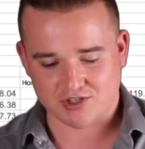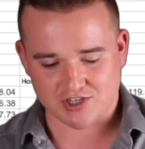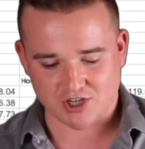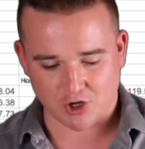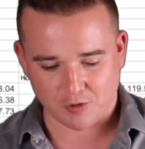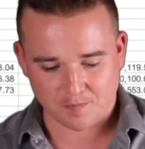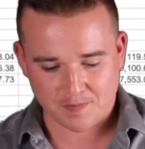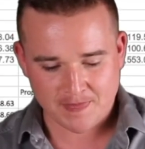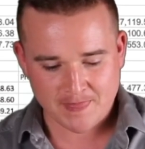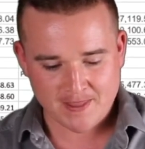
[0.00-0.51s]

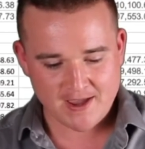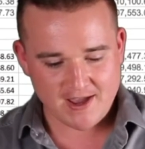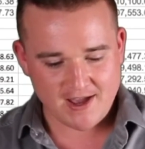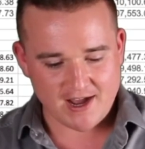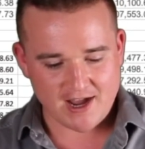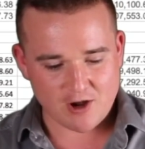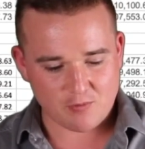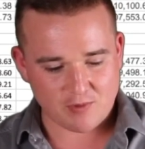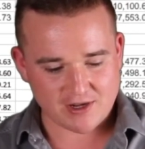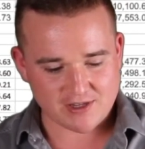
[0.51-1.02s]
So
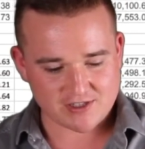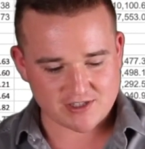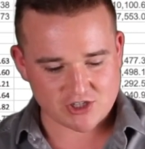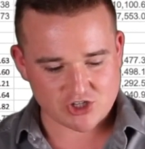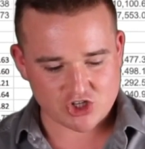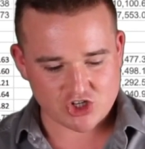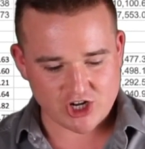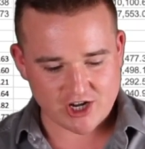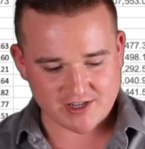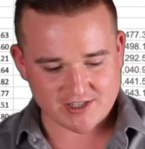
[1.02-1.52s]
I went and
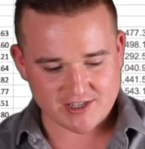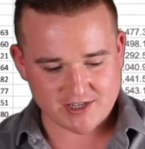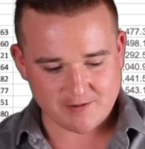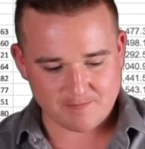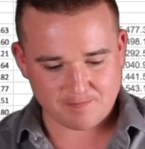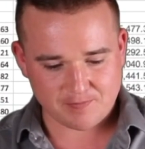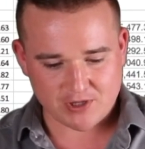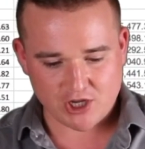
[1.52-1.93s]
checked it.